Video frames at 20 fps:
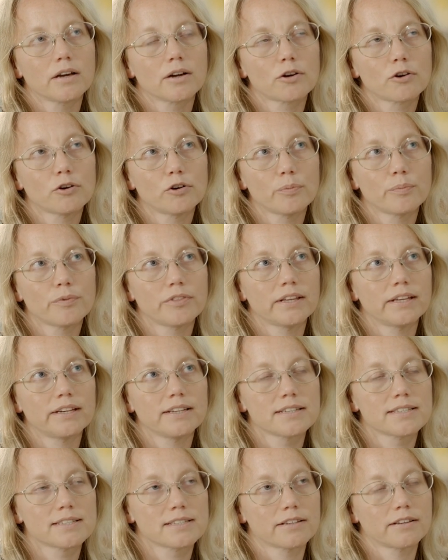group that
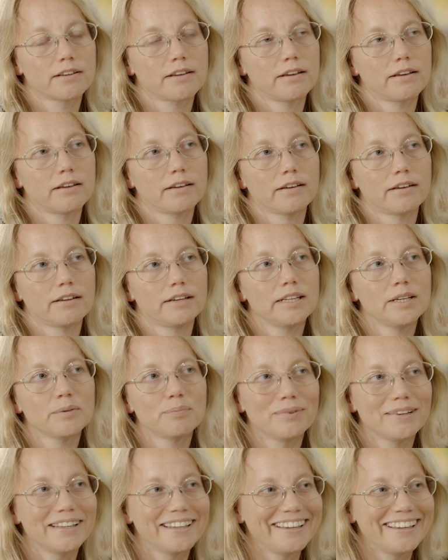is uh,
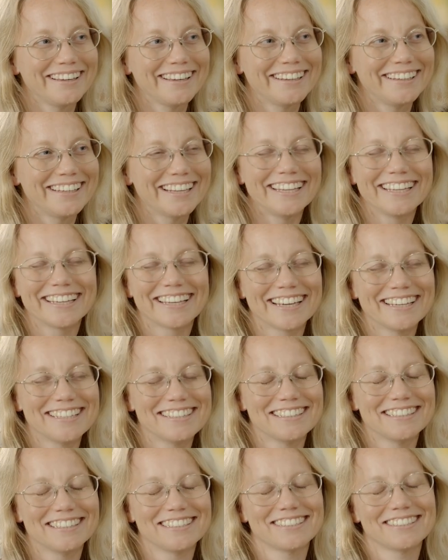deeply
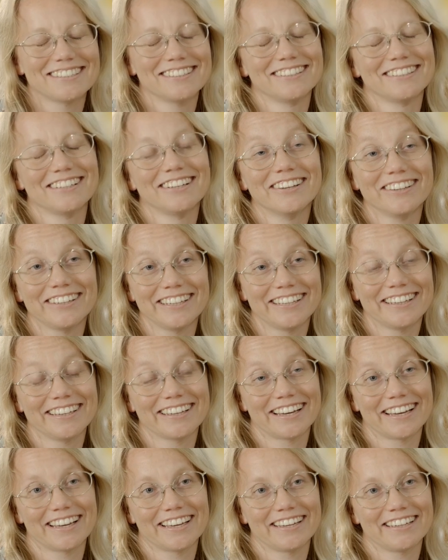dedicated to
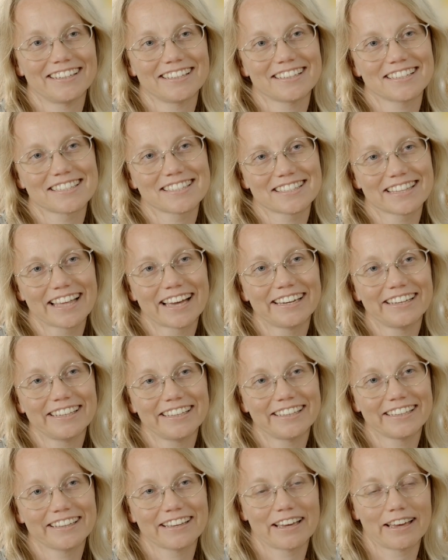learning and
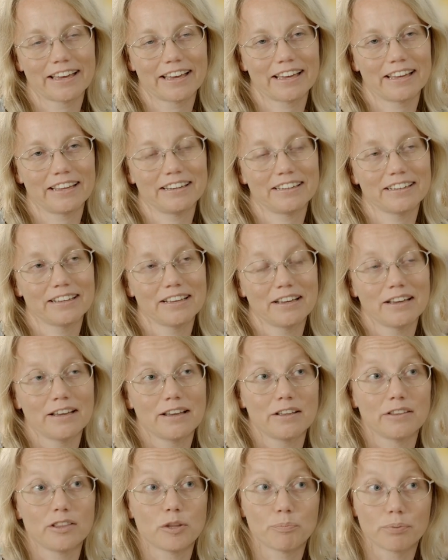study and
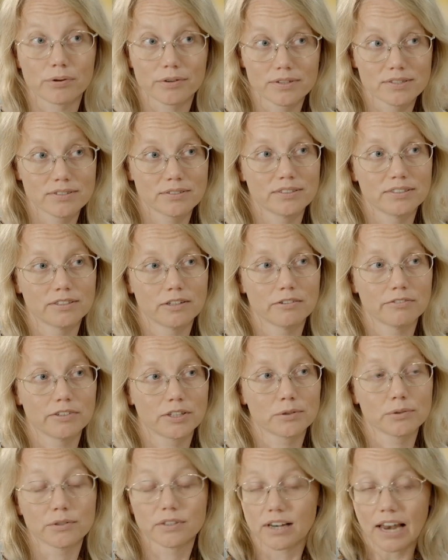the pursuit of
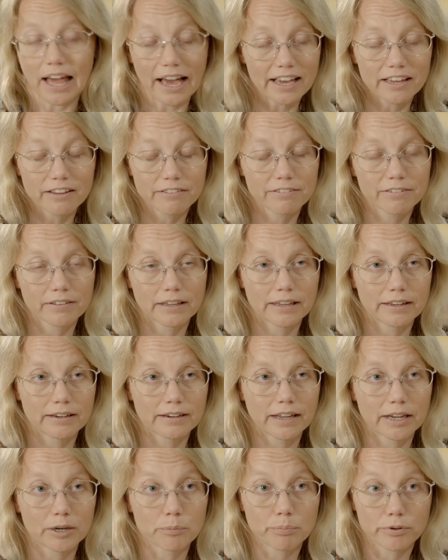a good life
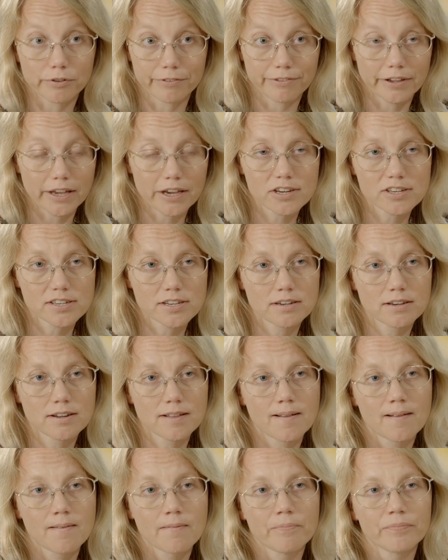and, and perfection.
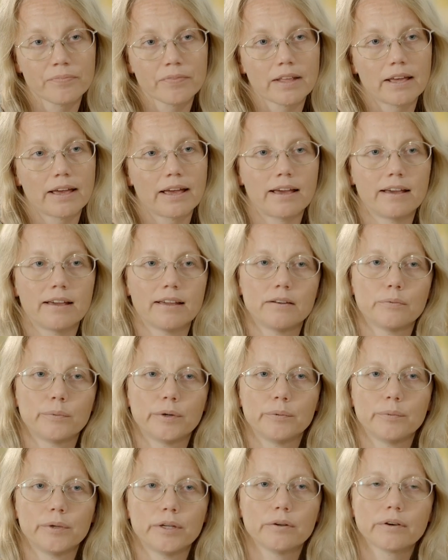And
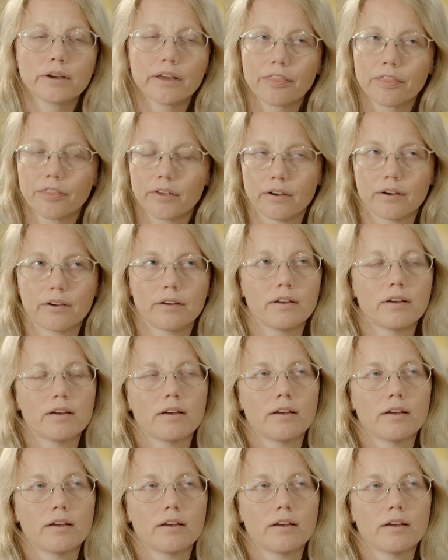when we look at the